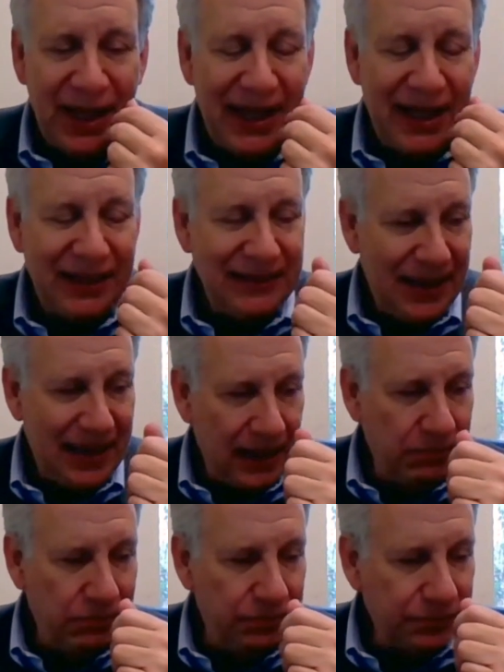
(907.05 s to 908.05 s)
And,
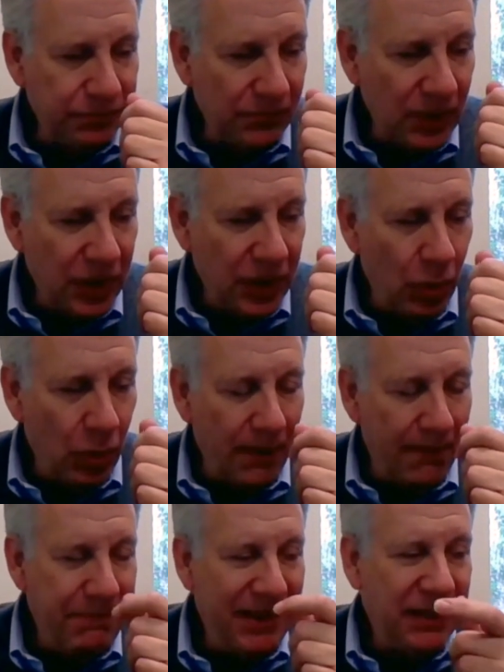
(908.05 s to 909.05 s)
a
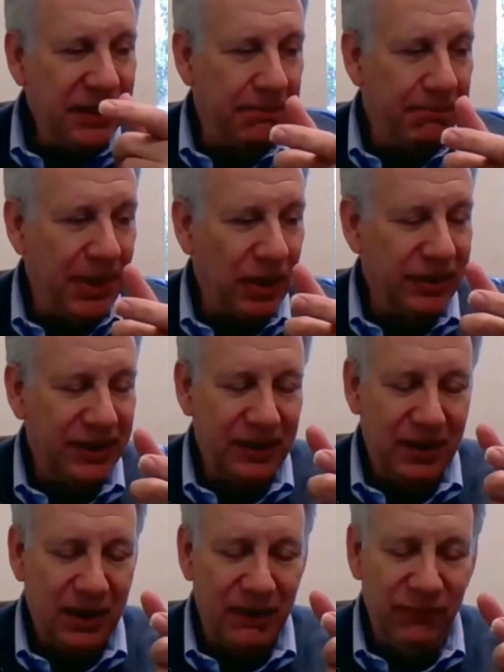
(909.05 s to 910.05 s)
big
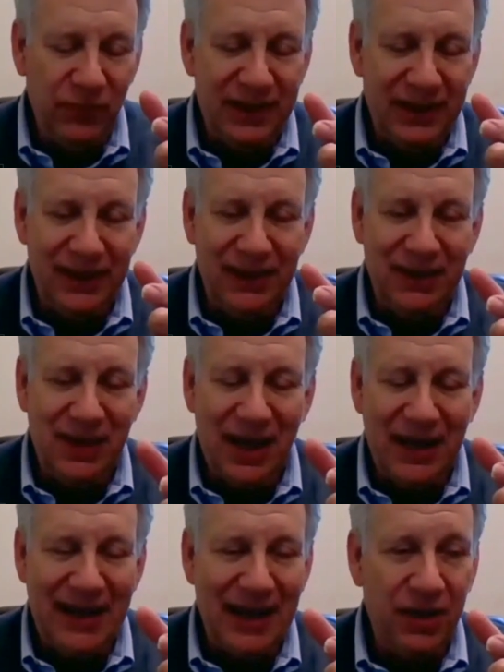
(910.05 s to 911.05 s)
component of looking at
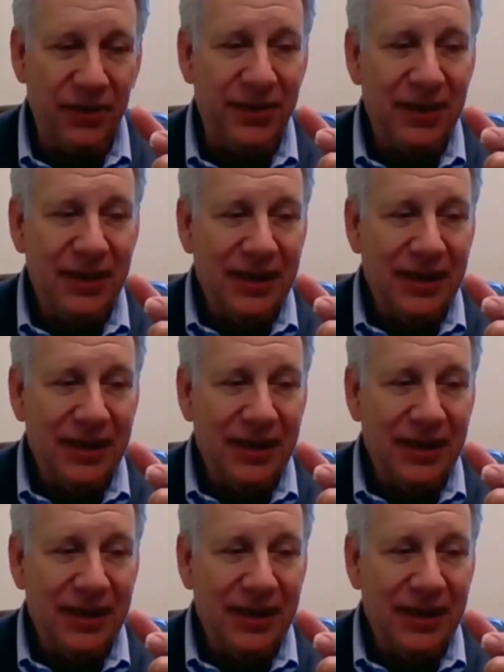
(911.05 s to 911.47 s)
gut health